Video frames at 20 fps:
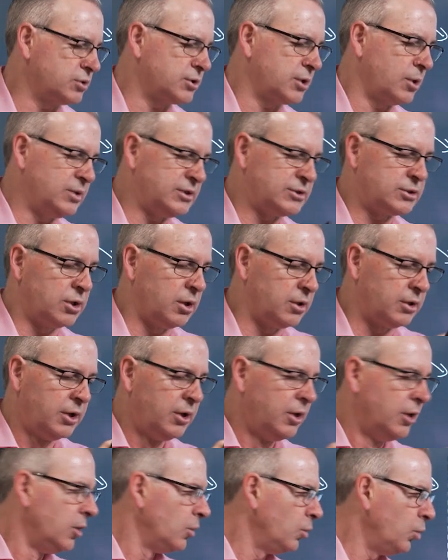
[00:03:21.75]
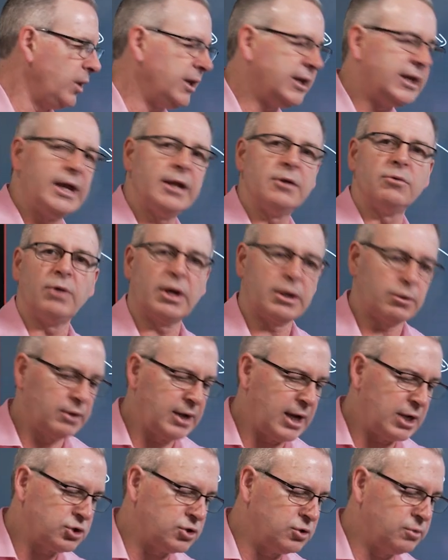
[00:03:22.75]
So he's got weekend
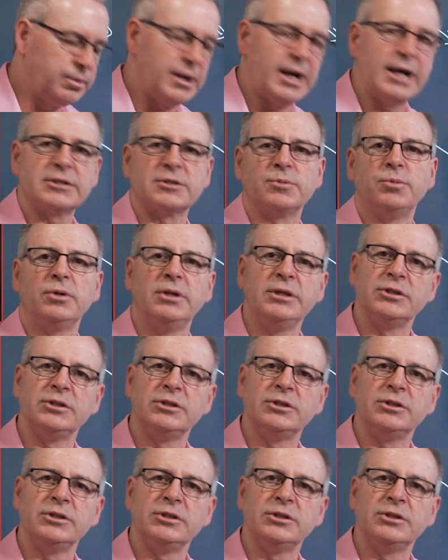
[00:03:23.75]
recreational basketball,